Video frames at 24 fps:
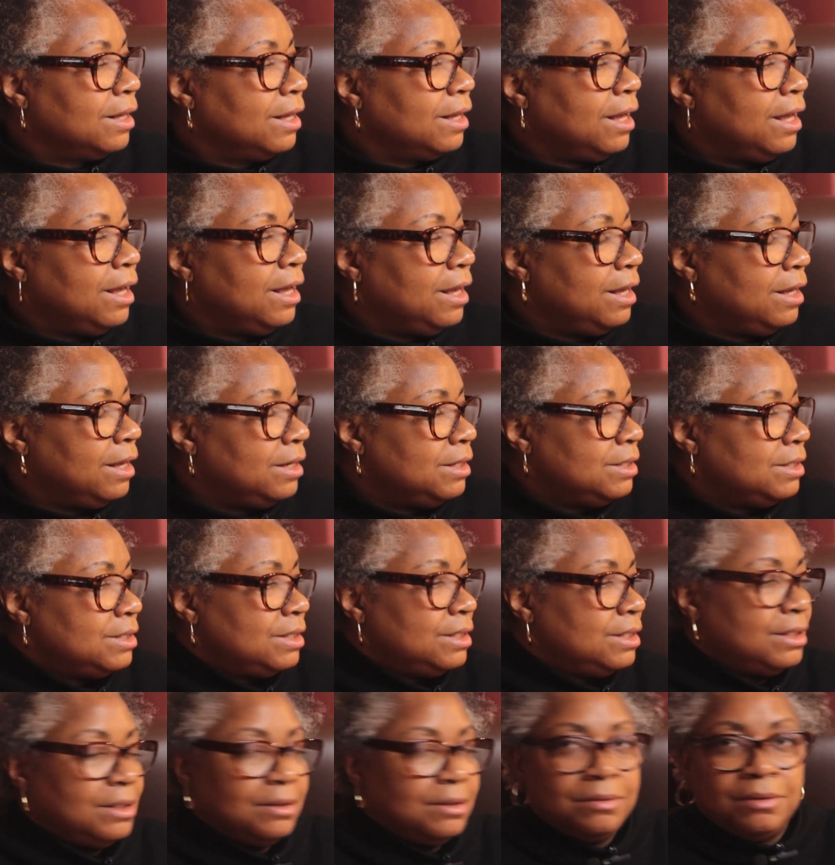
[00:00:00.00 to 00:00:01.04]
and
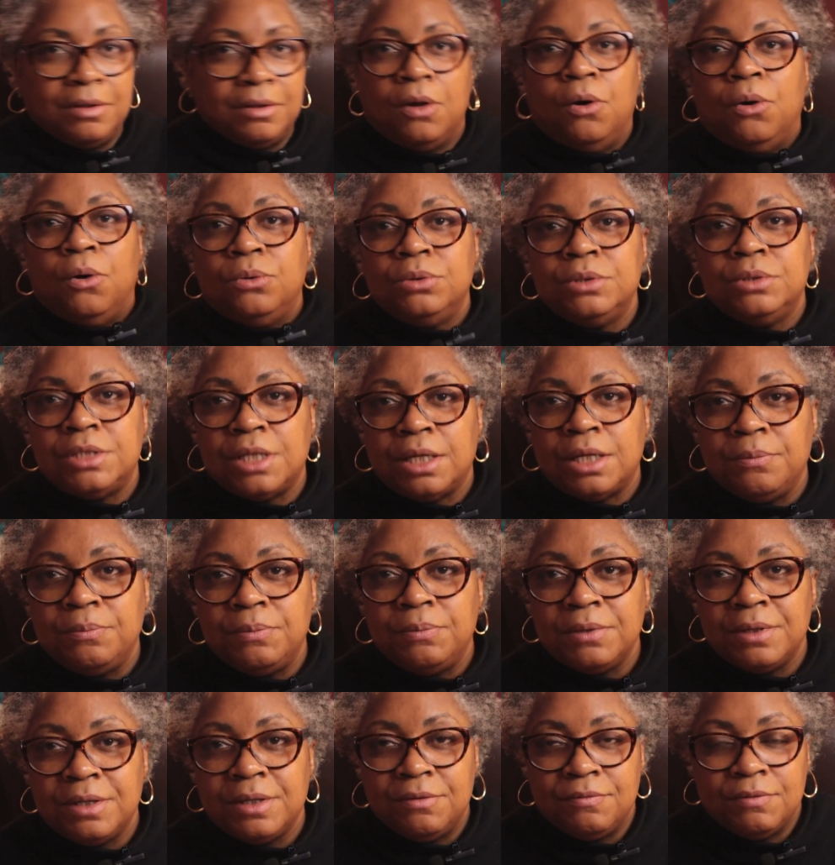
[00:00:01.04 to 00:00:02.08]
holds
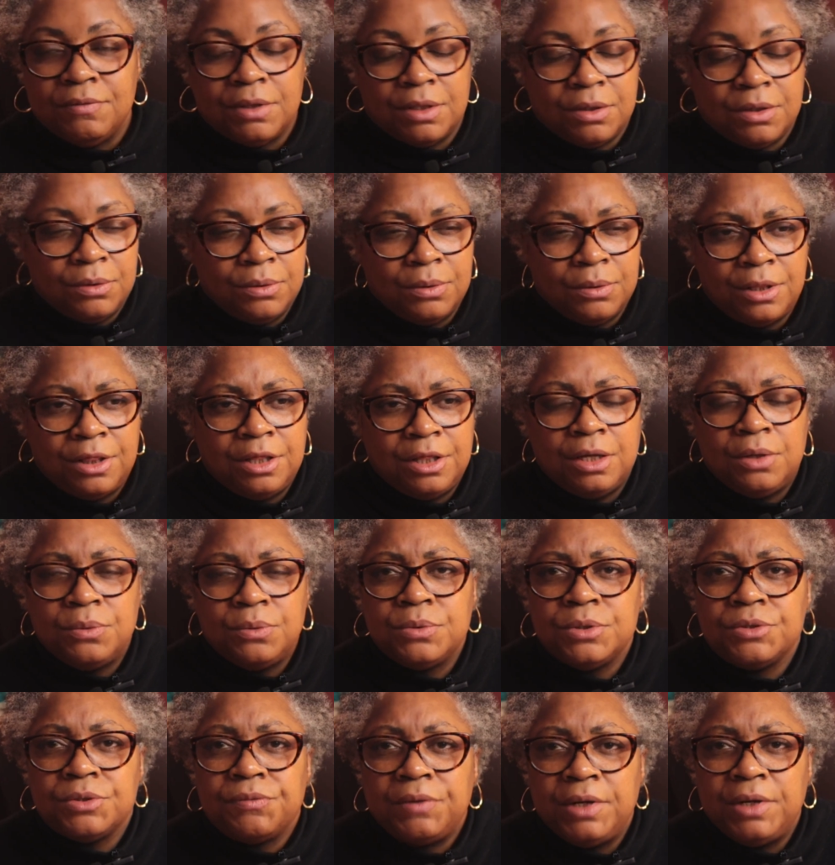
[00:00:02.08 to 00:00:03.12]
up, even though I think it
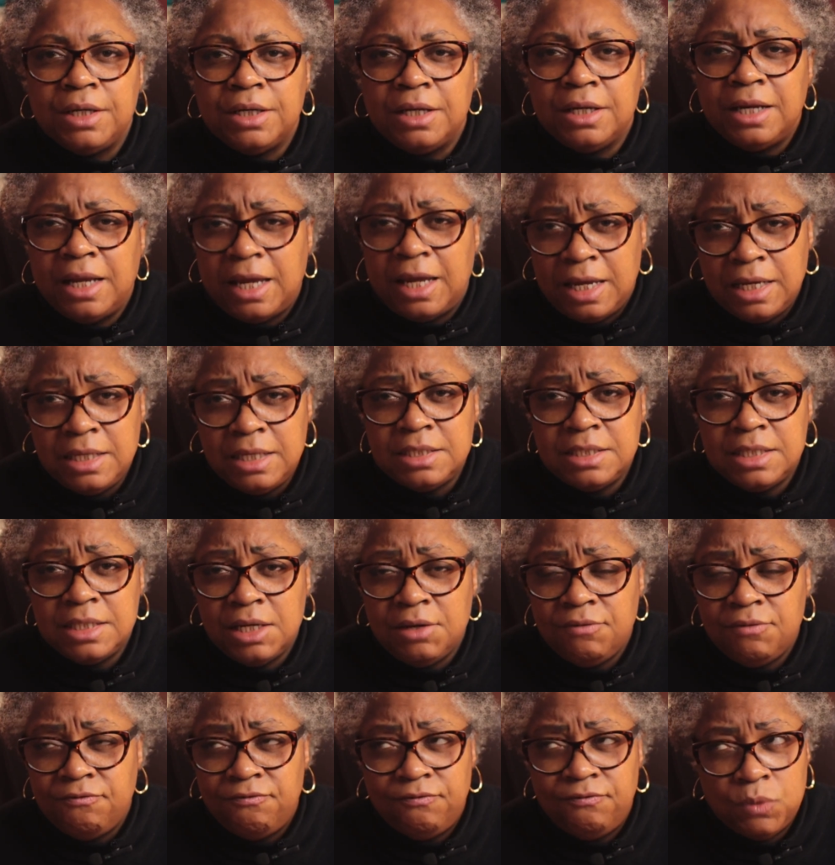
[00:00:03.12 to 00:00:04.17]
was written in
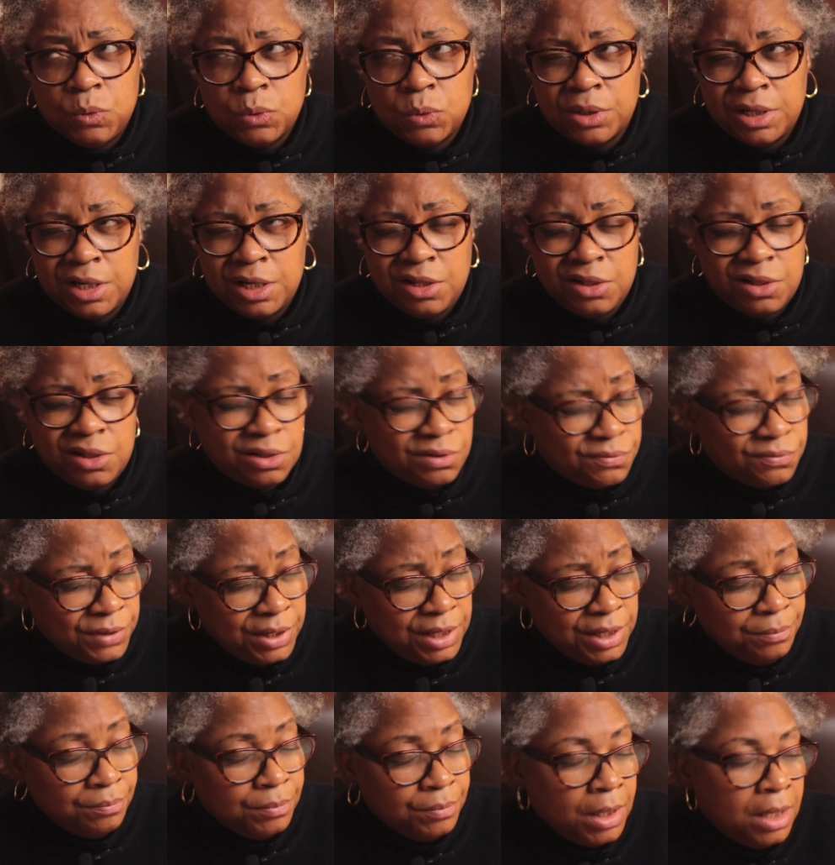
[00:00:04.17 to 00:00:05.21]

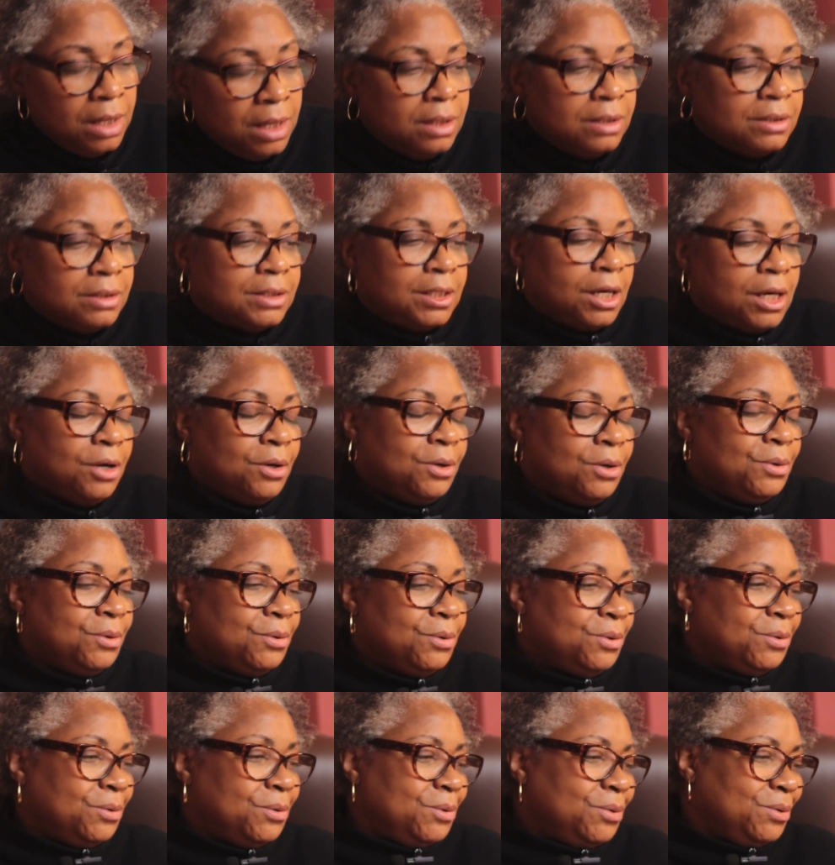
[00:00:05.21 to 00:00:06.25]
1843.
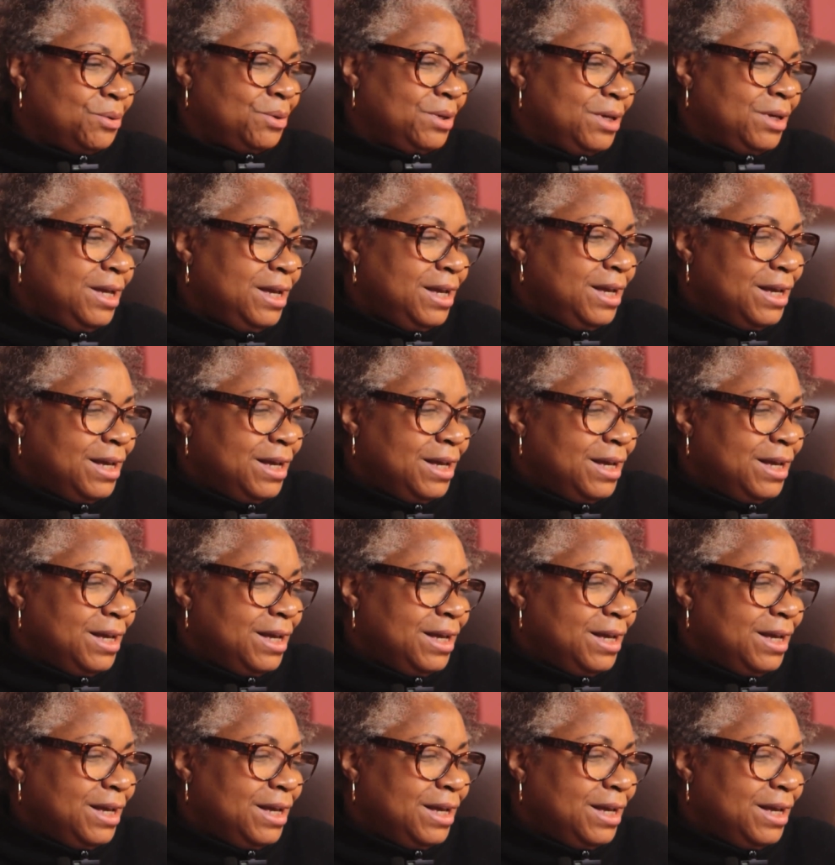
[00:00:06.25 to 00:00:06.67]
So,